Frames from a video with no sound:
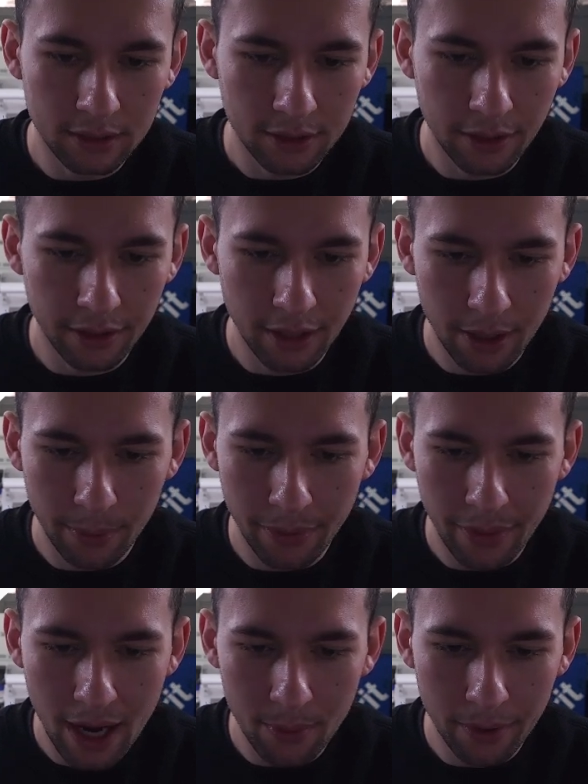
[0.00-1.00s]
Good luck with
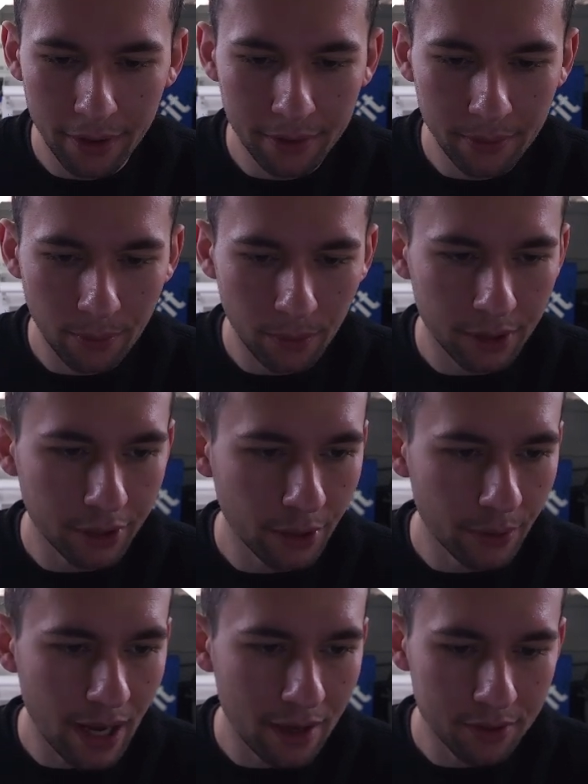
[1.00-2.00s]
that one. We're going to
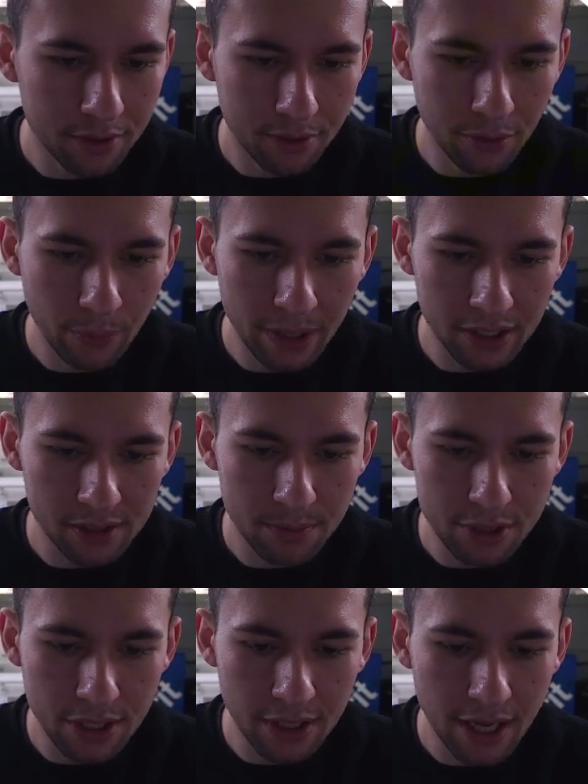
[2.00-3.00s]
go down to the weakest
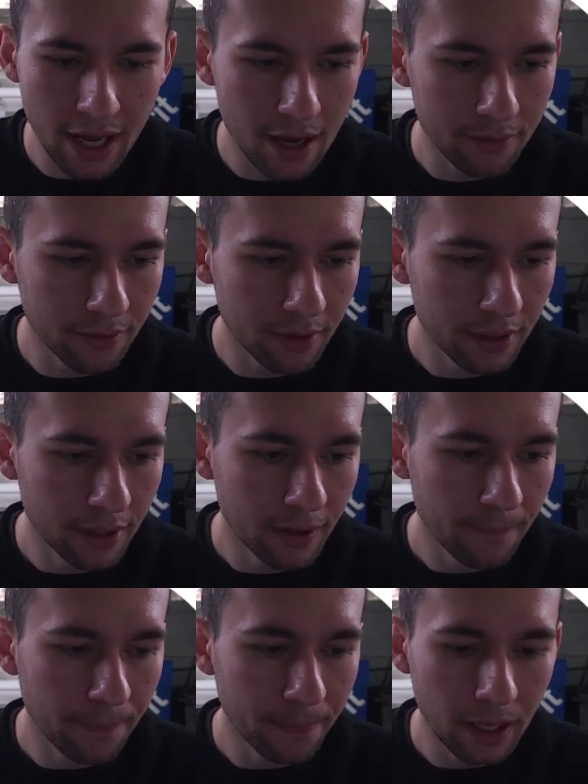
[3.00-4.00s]
machine they have,
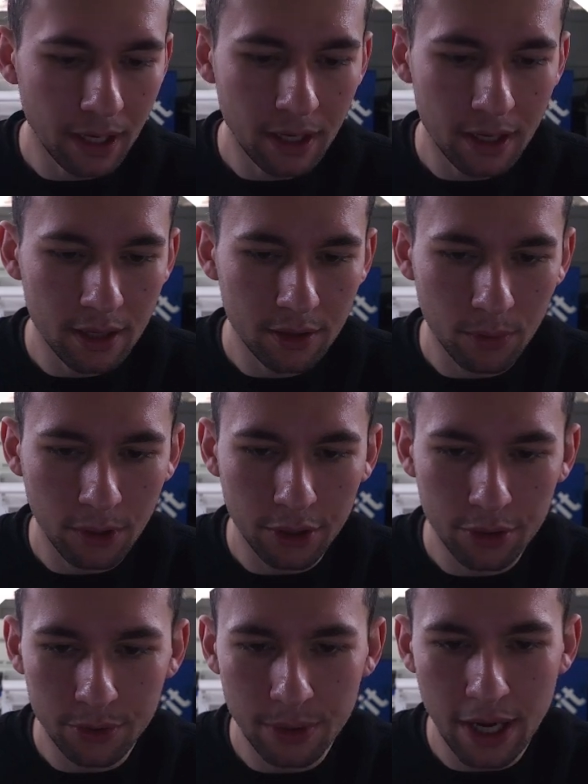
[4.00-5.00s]
and we're going to
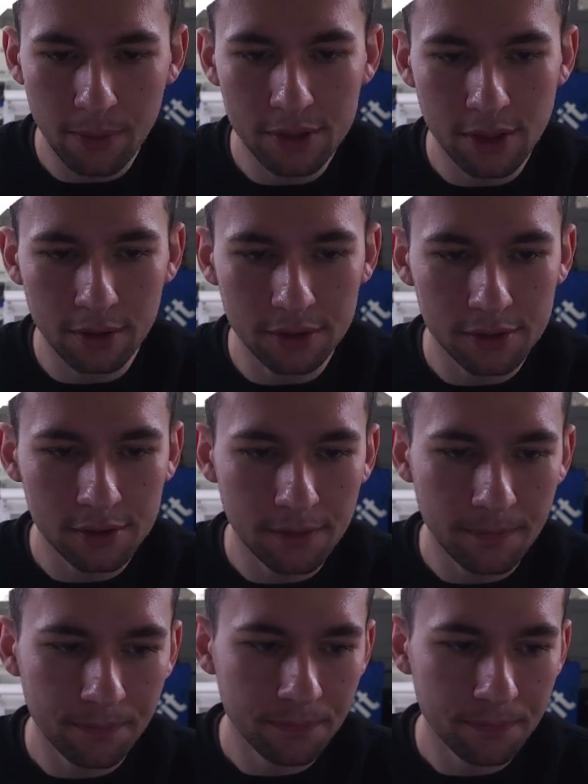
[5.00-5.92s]
do get results.